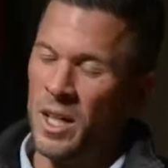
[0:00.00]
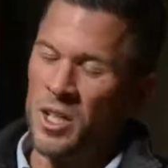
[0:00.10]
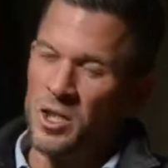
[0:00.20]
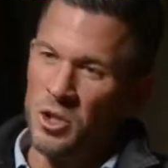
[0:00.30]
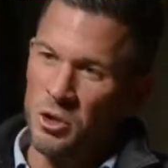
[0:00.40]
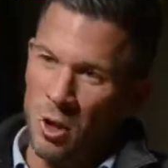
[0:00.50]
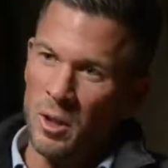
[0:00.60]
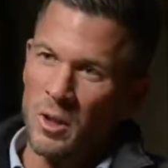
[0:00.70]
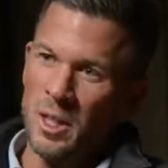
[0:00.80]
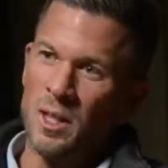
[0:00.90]

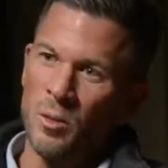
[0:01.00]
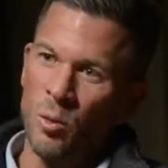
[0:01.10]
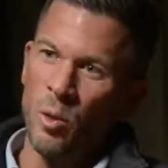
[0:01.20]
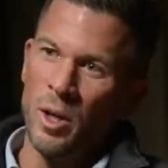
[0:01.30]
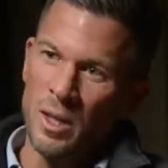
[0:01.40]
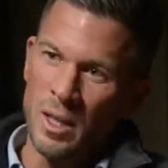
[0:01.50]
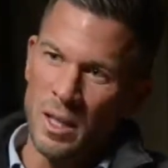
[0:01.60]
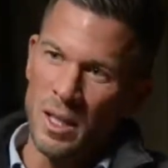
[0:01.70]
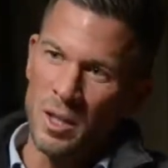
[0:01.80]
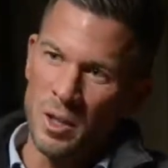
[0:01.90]
struggling with
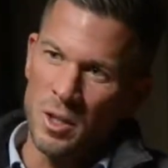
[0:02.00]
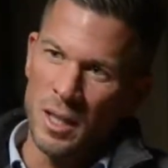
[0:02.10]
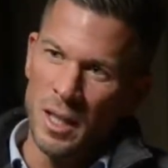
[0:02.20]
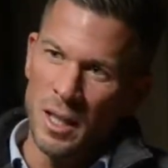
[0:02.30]
addiction.